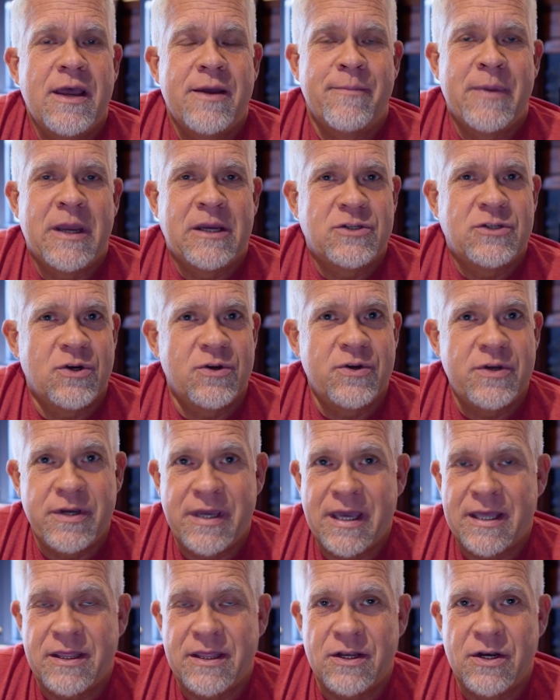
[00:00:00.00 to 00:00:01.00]
Make sure you
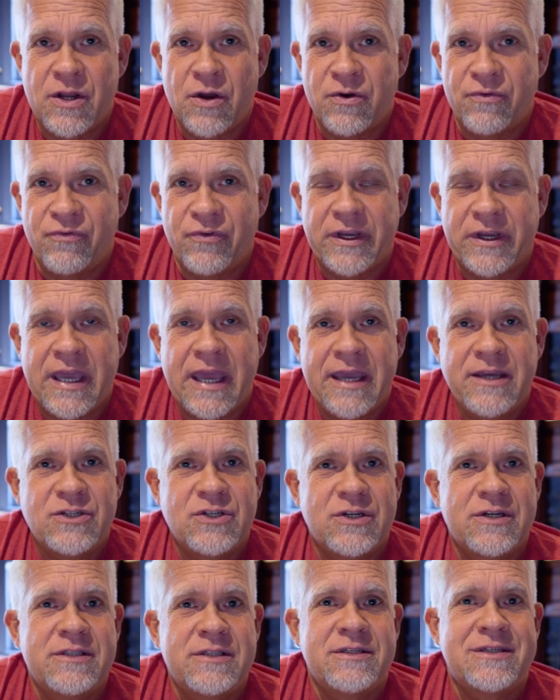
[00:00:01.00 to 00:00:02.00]
get the
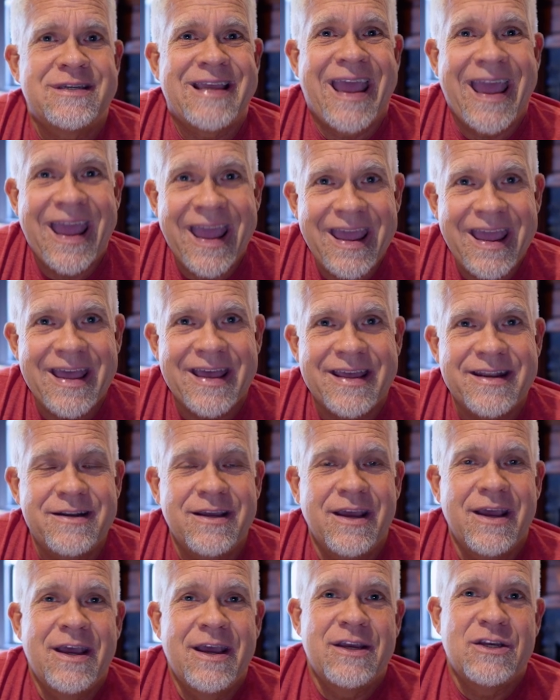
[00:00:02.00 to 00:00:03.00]
notifications and